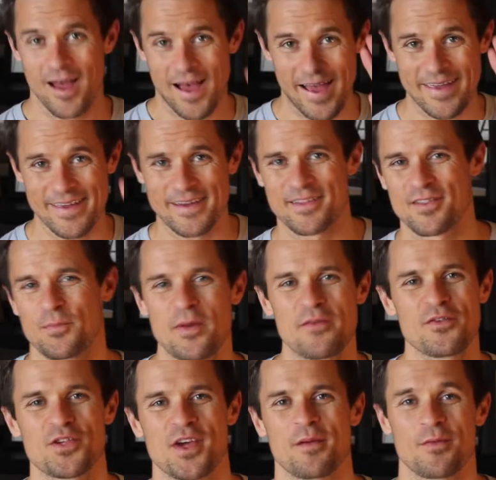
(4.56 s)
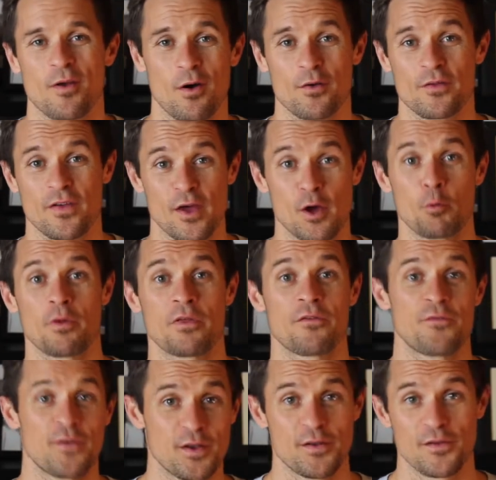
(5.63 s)
Hey, it's Bevan Eyles here with
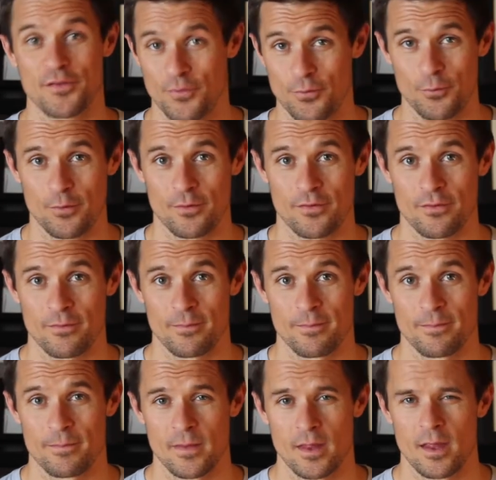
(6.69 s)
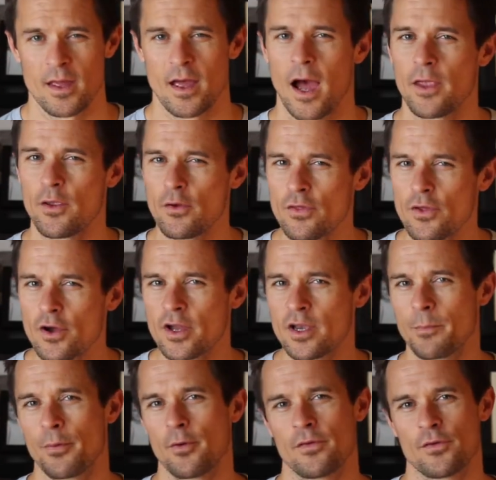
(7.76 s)
Fitness Thoughts. Are you the kind
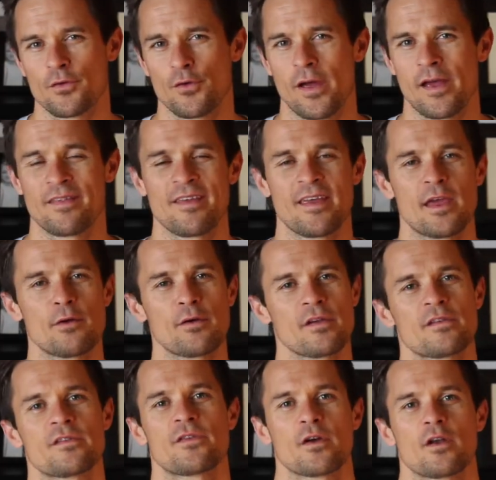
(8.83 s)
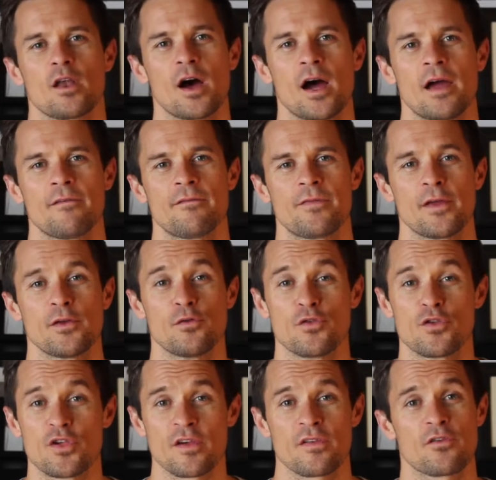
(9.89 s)
of person who has areas of your life that you
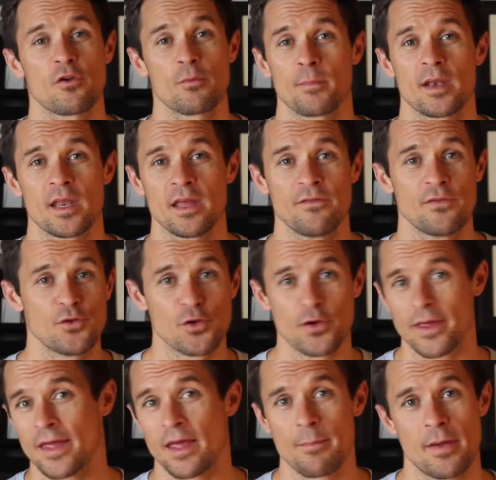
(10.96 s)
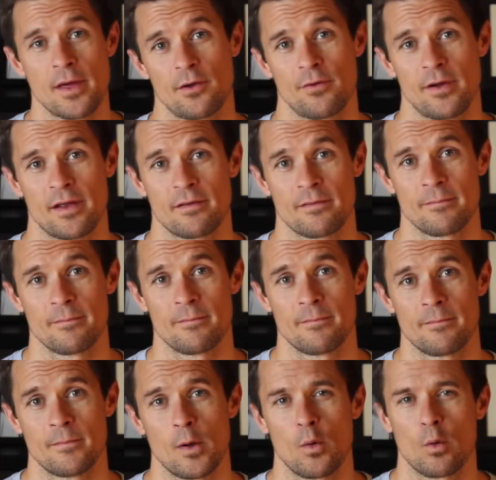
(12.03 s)
just don't believe you can get better at?
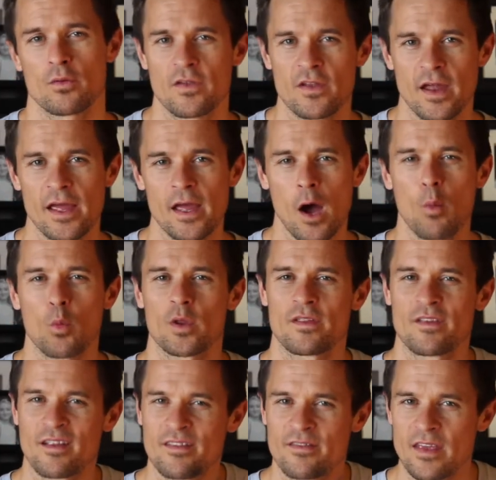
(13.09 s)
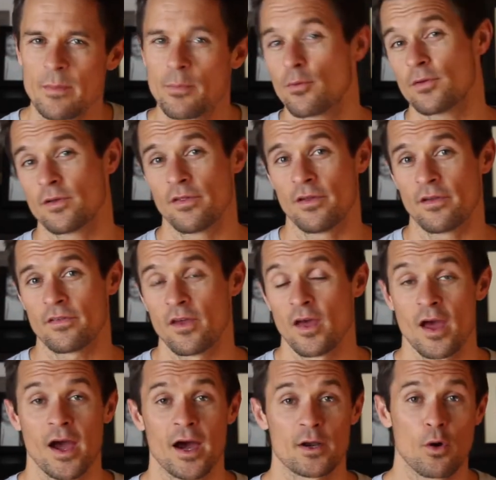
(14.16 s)
Well, today I want to dig deeper into this,
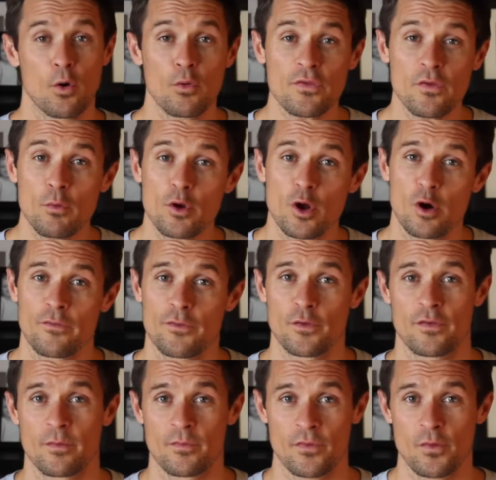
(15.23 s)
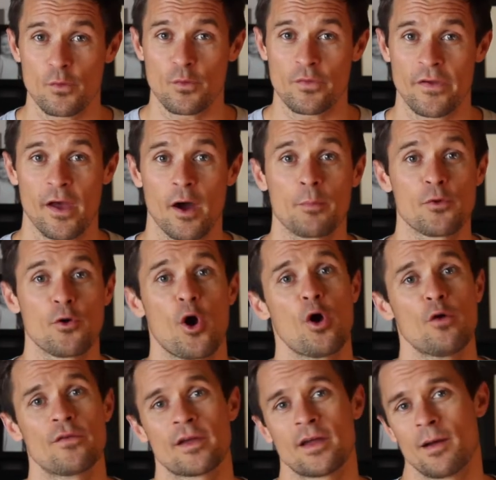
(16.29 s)
and I also want to offer you some tools to help you
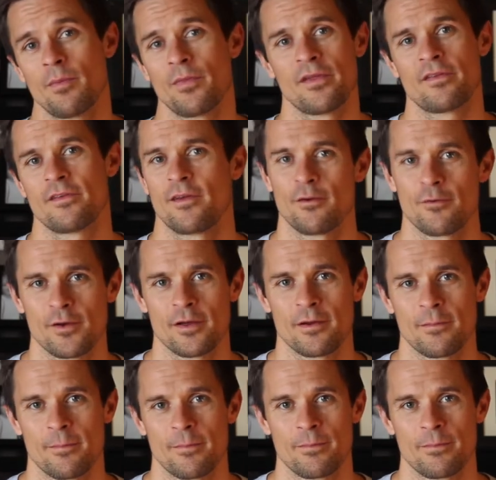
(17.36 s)
overcome this area.